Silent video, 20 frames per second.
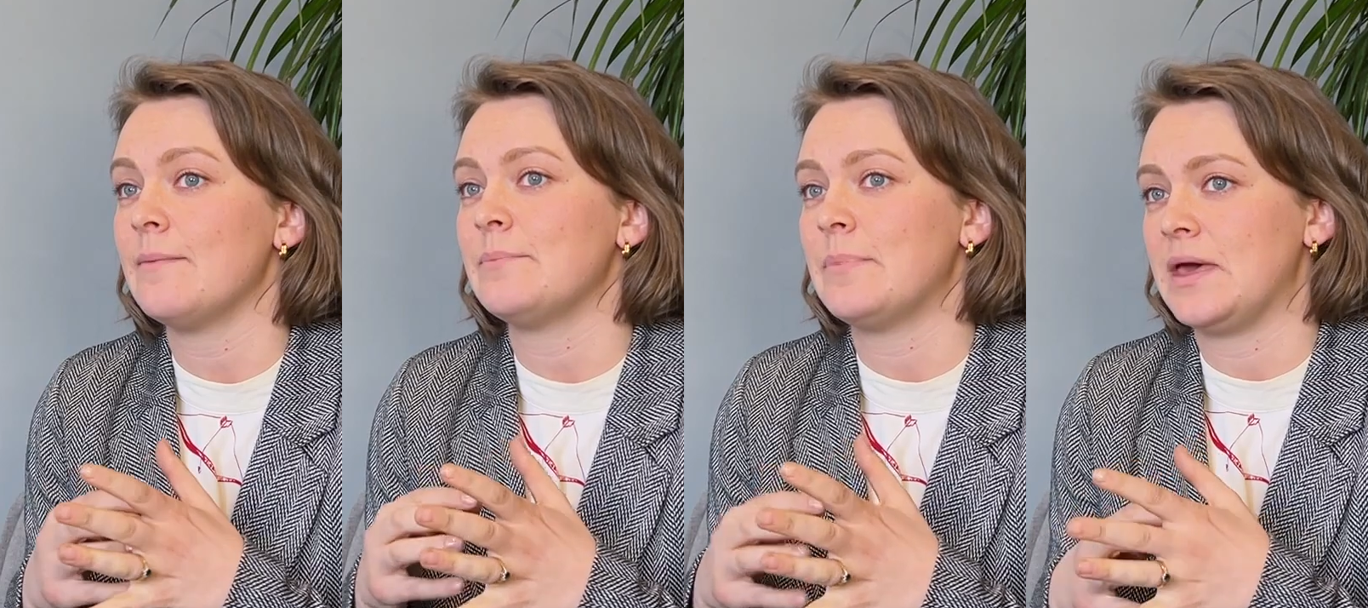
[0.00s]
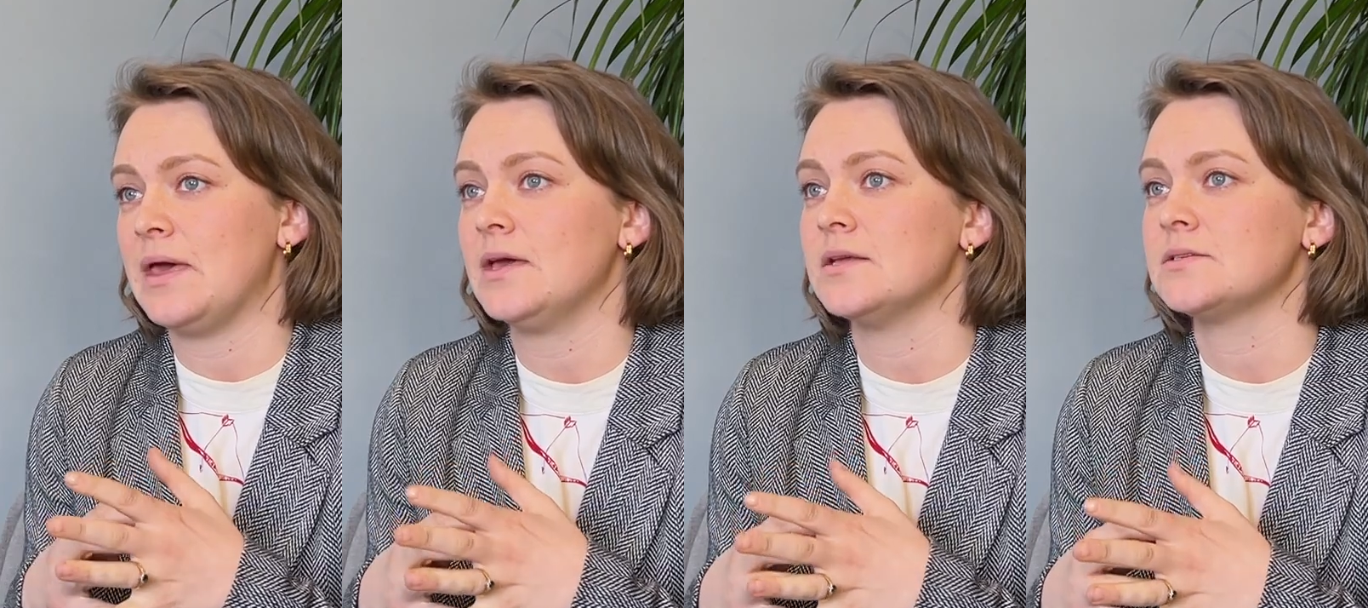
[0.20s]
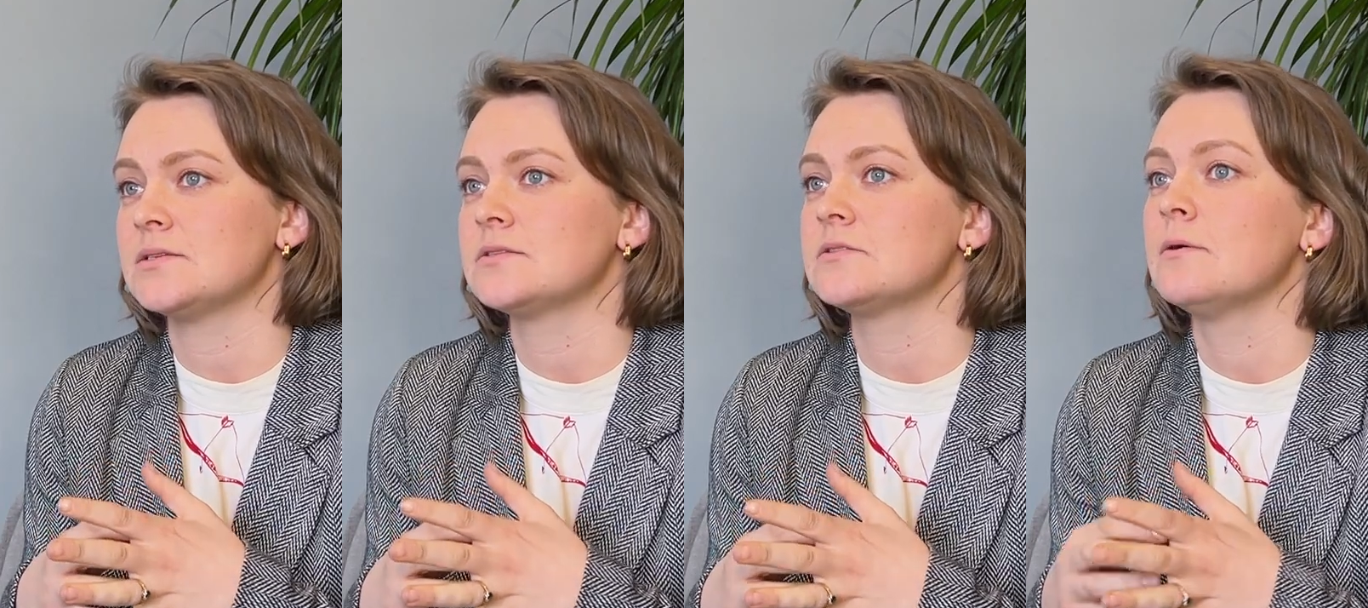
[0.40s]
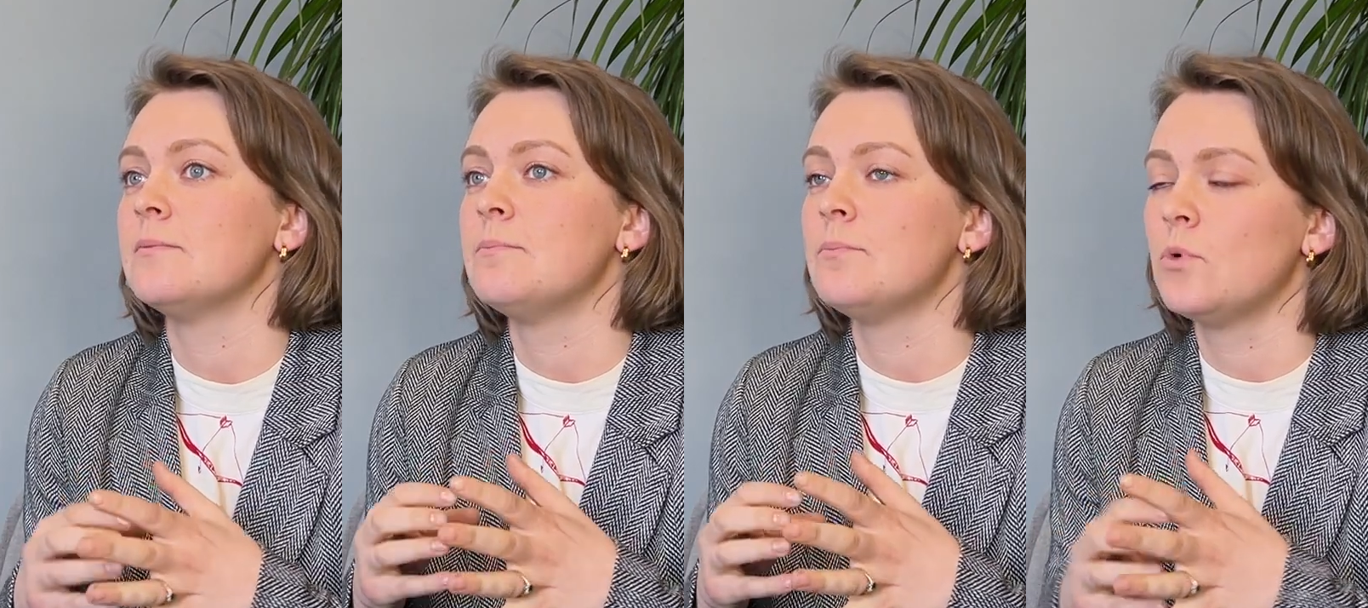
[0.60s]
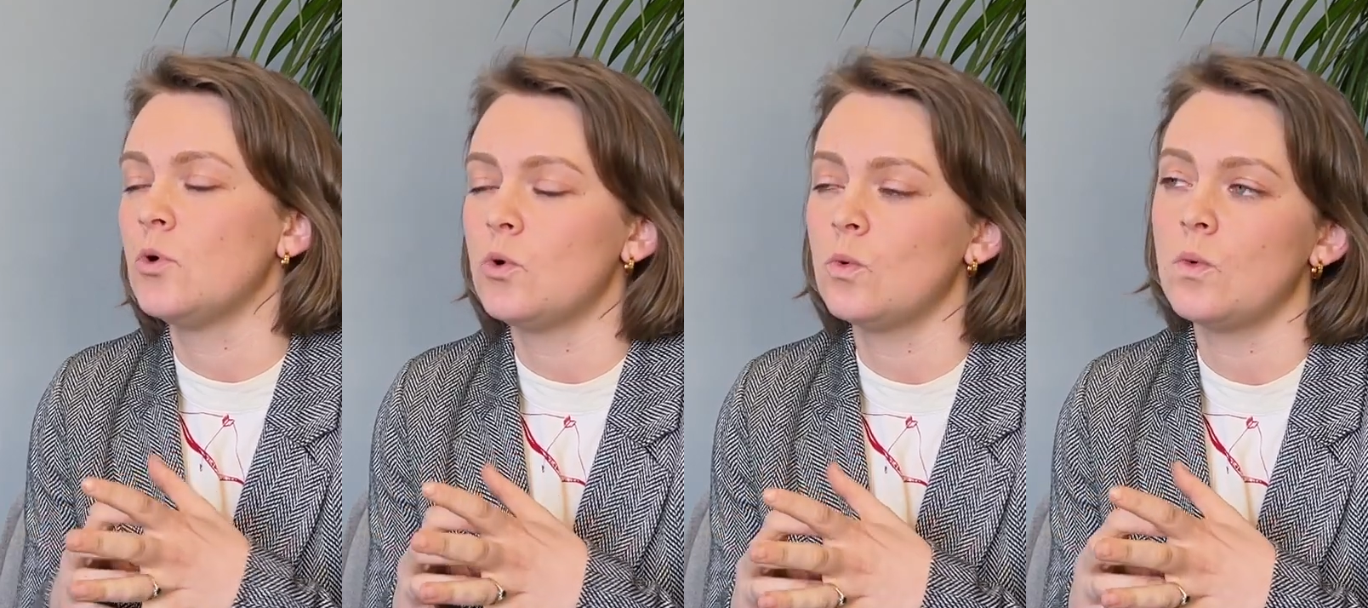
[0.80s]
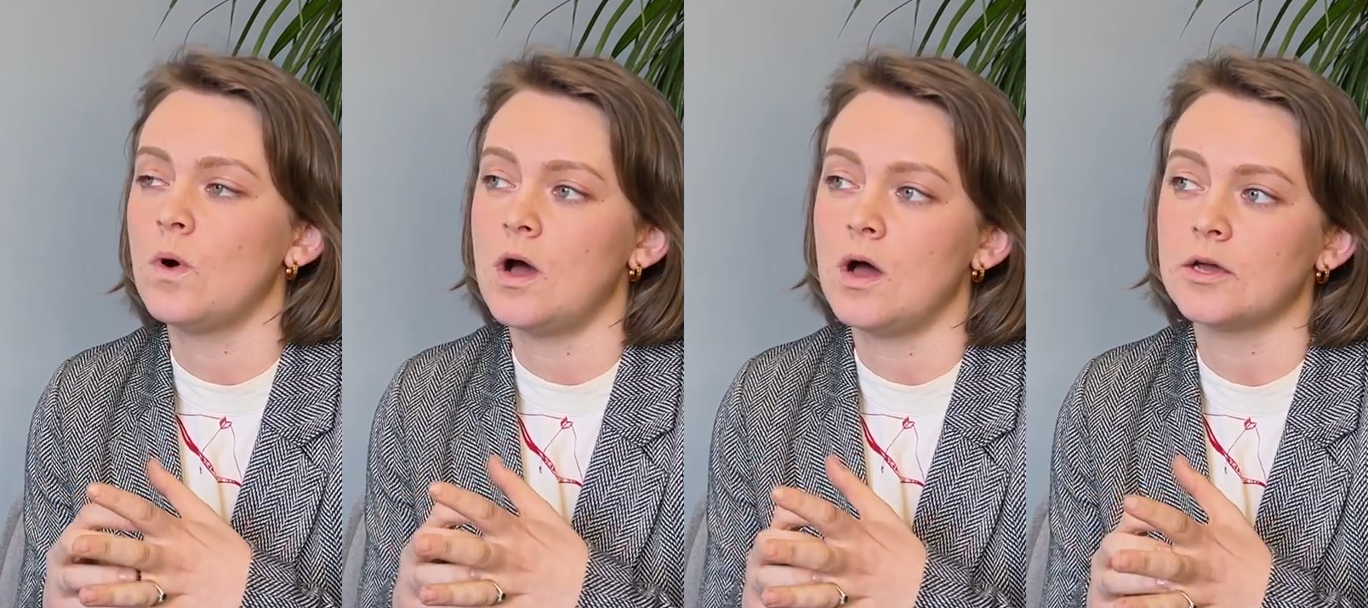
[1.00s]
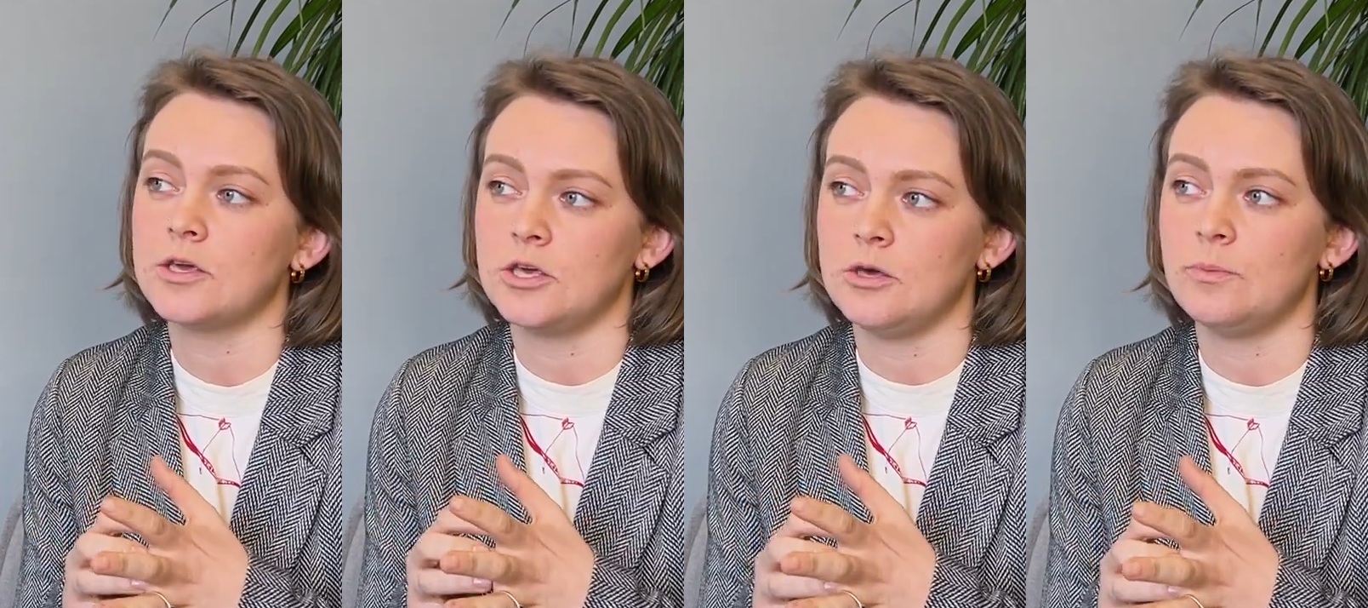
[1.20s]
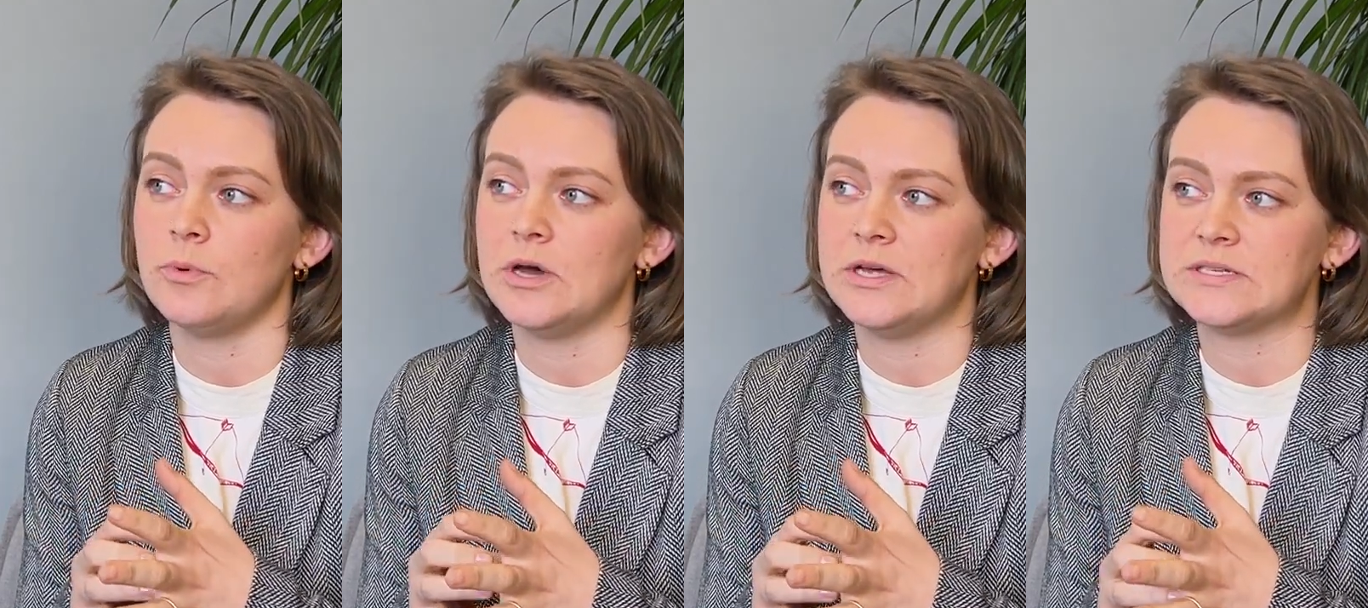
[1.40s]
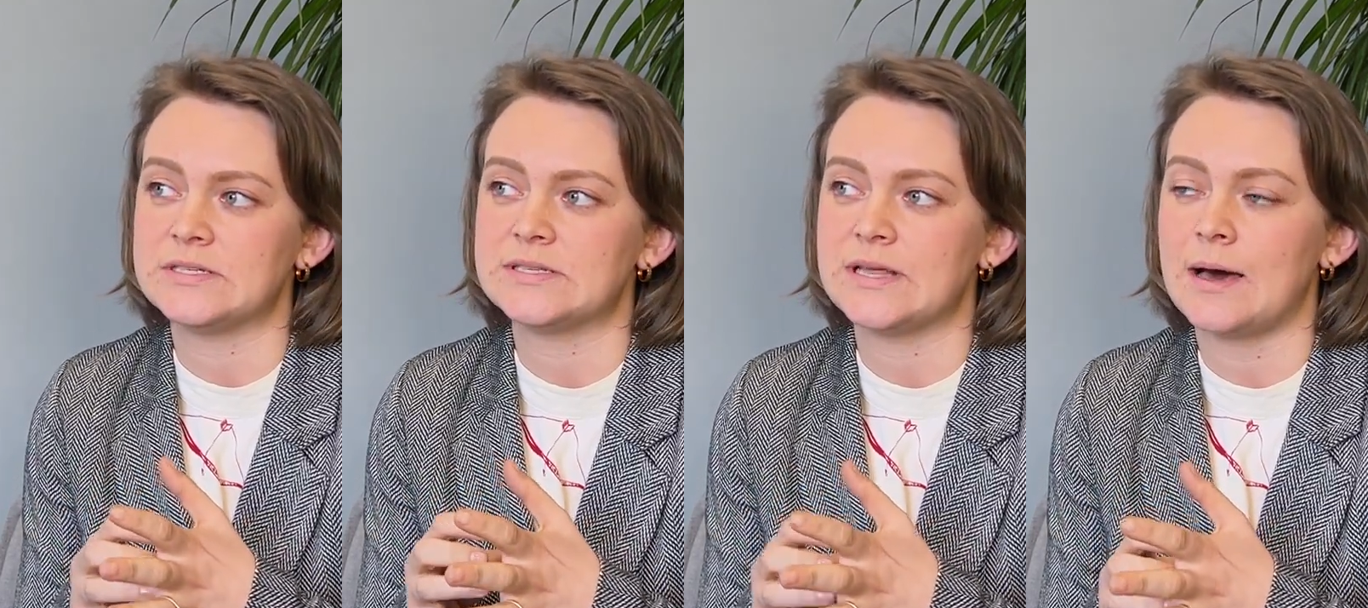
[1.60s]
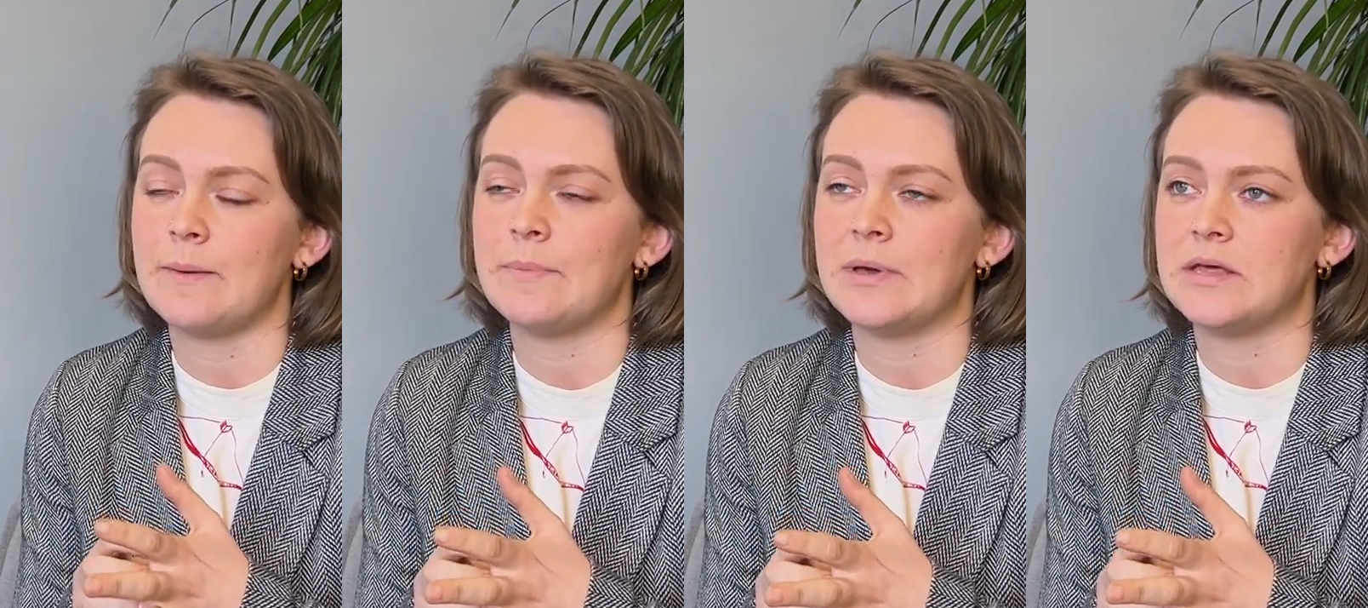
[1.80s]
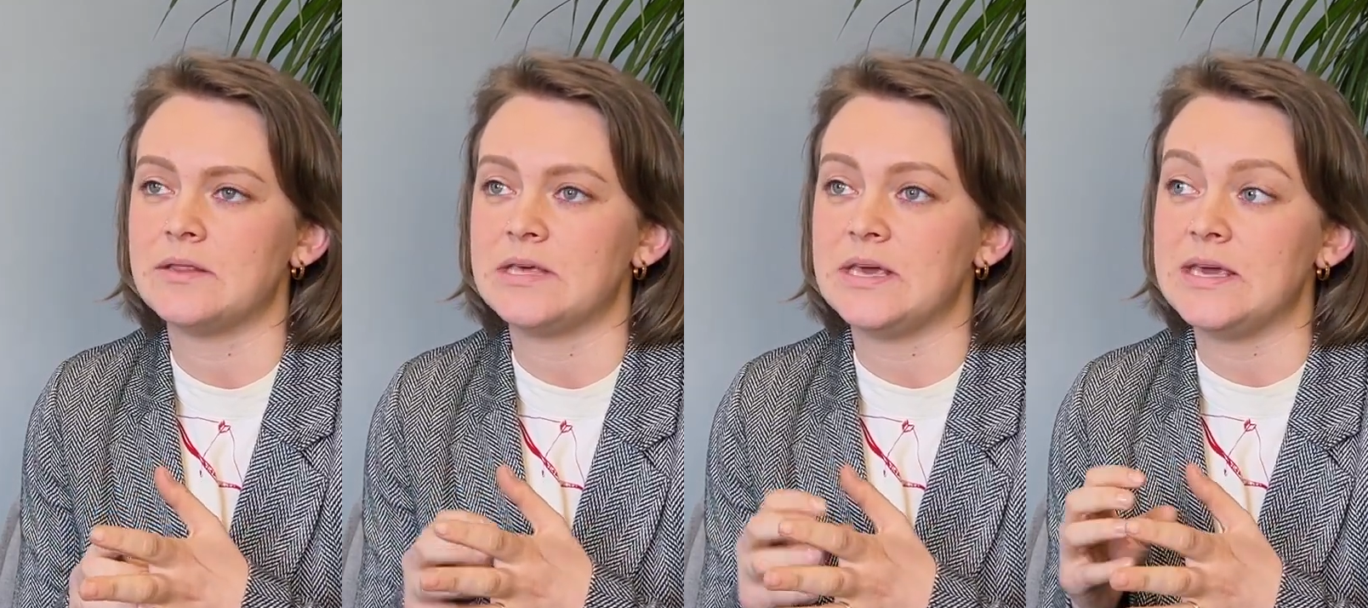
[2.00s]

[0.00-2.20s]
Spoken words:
bit, the more work you put into that bit,